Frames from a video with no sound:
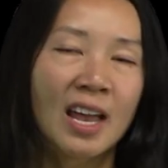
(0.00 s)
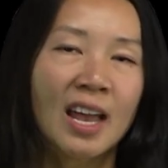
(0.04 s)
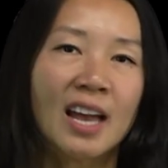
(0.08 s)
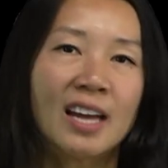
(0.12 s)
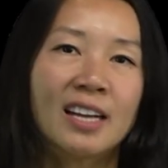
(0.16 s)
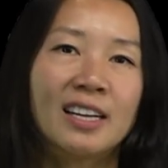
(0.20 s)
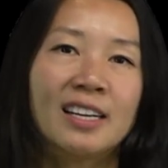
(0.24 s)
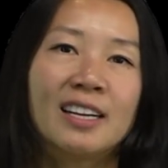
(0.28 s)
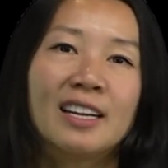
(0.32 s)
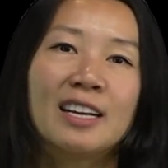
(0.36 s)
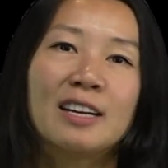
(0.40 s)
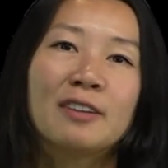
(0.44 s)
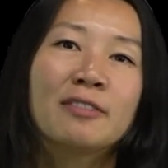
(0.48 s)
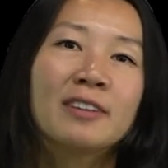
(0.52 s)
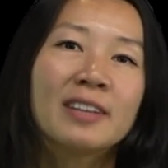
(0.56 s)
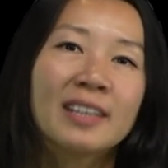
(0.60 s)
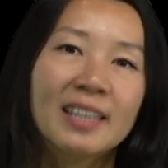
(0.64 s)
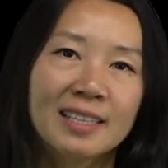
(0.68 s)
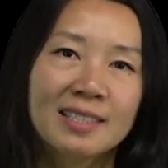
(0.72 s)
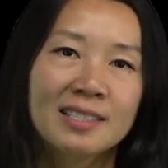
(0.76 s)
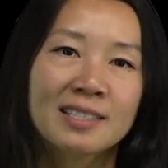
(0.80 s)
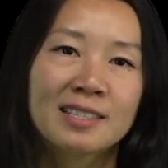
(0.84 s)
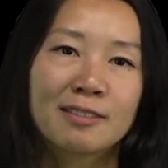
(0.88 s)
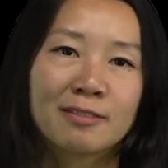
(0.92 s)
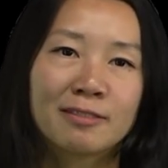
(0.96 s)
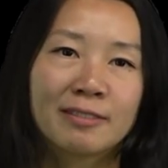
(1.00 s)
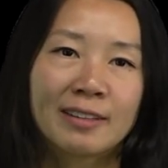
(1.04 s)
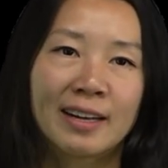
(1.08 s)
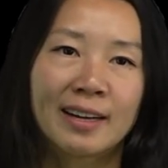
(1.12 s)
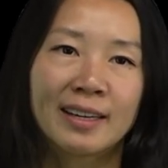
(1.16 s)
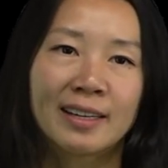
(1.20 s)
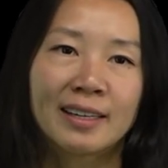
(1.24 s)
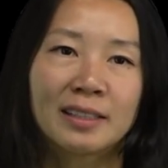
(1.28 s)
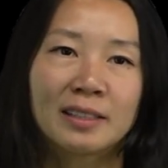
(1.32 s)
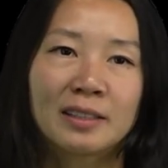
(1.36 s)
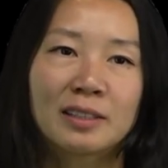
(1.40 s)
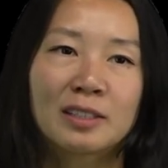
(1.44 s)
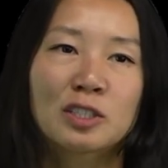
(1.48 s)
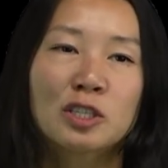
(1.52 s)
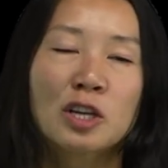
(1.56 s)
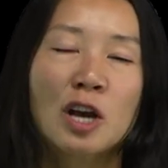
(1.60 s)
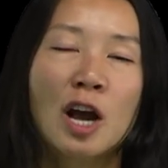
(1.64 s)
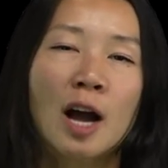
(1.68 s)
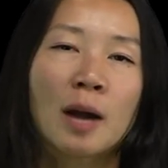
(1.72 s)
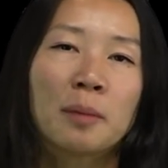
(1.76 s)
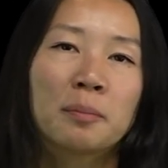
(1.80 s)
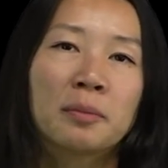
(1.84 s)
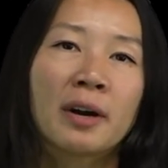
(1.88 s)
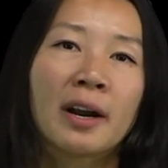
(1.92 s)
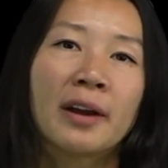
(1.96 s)
and if it gets to flying, the
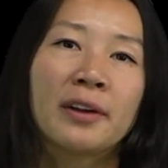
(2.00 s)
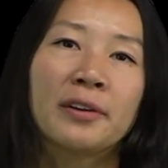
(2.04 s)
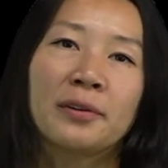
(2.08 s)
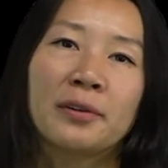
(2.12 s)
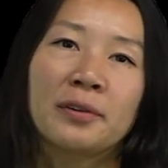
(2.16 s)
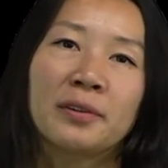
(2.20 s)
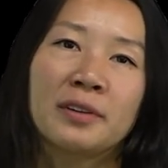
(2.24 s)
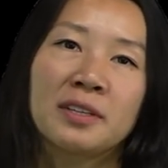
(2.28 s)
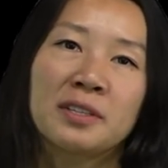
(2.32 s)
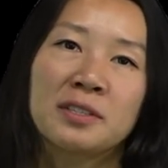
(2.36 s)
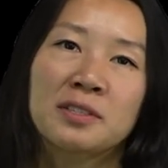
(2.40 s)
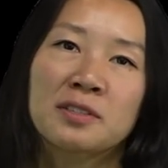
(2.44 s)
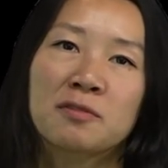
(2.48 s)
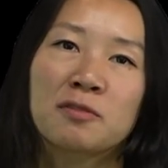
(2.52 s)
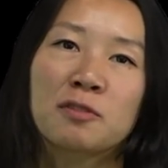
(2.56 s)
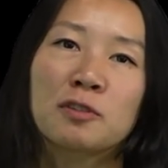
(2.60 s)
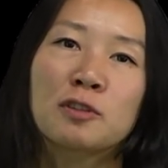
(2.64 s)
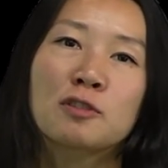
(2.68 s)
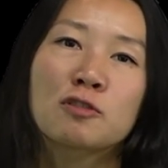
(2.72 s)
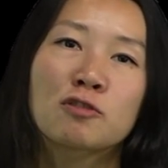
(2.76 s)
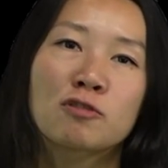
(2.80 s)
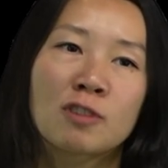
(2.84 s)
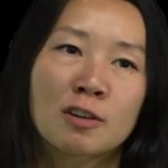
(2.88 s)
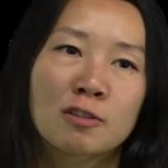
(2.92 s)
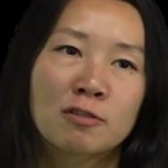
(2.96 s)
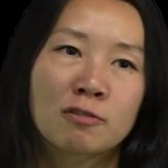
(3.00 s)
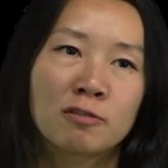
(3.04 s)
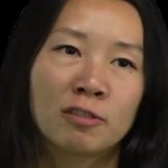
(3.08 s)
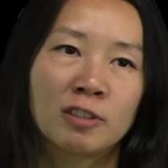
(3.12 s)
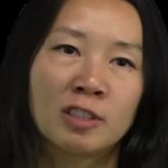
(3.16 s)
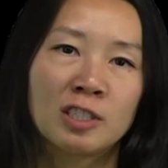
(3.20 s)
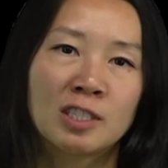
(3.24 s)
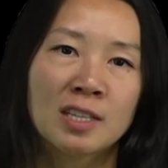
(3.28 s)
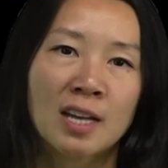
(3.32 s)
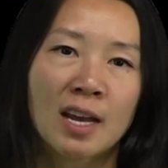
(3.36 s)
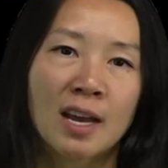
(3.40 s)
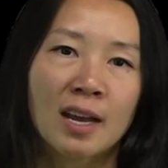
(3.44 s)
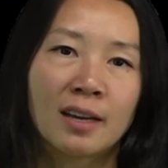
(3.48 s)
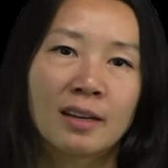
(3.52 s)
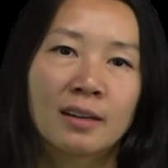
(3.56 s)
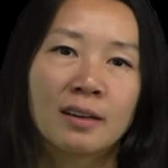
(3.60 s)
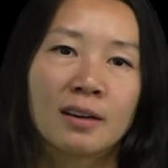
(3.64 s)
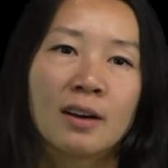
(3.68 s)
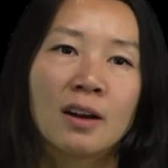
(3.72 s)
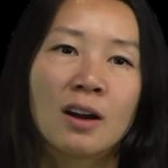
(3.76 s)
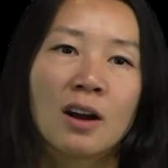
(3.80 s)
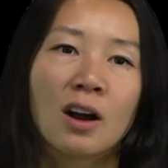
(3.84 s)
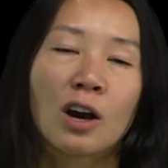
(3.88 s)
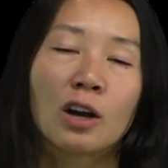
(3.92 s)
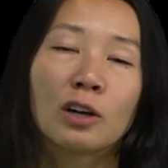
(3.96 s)
top priorities for the structural design
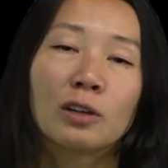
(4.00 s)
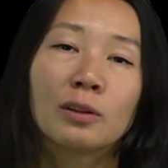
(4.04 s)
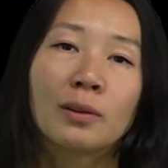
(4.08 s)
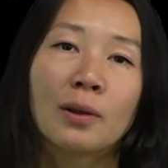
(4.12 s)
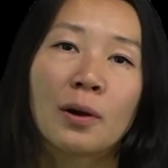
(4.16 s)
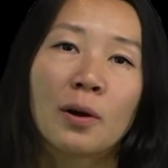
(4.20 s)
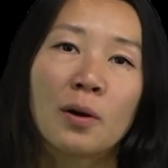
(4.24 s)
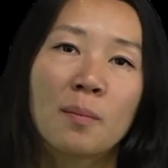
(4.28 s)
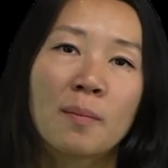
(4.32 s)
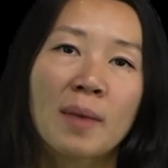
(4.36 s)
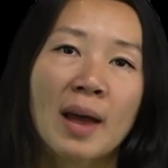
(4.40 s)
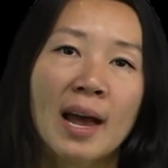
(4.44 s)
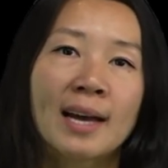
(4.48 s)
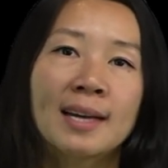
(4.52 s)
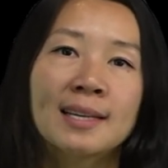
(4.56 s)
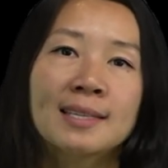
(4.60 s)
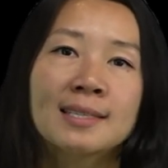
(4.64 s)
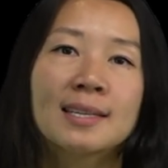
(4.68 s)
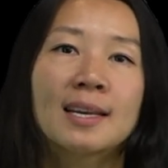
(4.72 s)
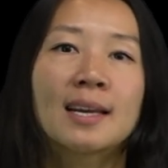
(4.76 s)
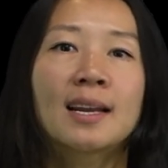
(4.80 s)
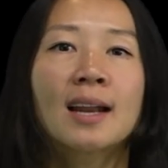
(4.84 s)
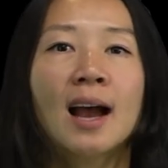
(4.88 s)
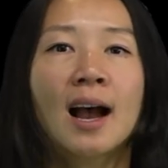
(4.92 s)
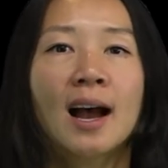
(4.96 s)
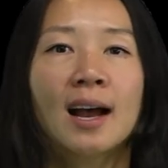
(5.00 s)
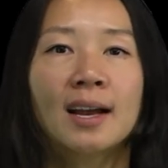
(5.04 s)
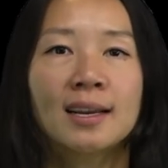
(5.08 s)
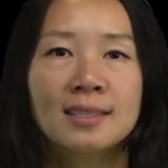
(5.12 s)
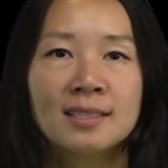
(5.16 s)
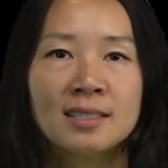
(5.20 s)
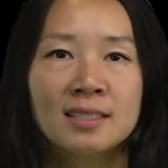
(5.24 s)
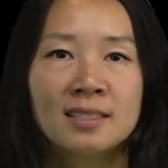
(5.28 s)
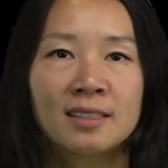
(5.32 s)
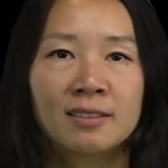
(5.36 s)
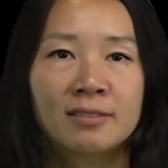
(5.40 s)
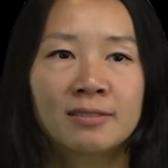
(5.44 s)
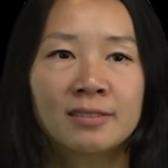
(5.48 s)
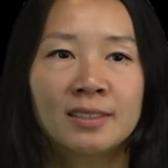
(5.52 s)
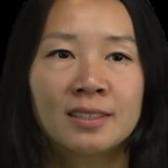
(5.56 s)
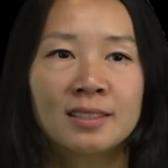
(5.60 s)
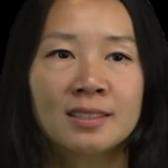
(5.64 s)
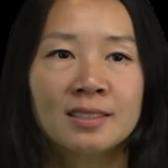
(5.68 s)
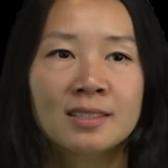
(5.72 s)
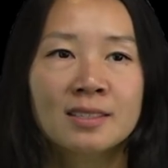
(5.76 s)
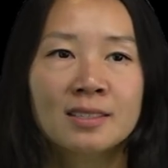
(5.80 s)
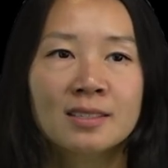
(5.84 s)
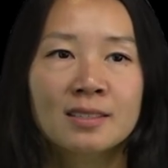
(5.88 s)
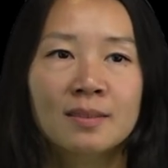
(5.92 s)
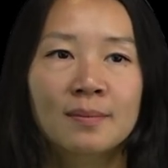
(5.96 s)
are low mass and high
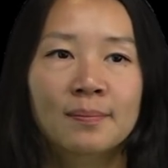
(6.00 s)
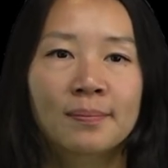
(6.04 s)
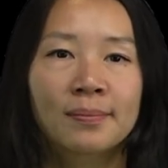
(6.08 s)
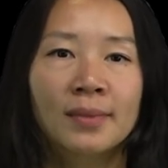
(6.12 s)
stiffness.